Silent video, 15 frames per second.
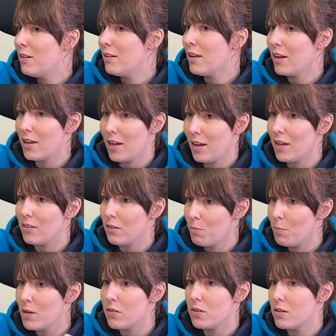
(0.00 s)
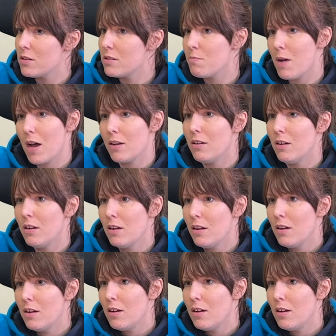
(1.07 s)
Like he's a businessman mm-hmm.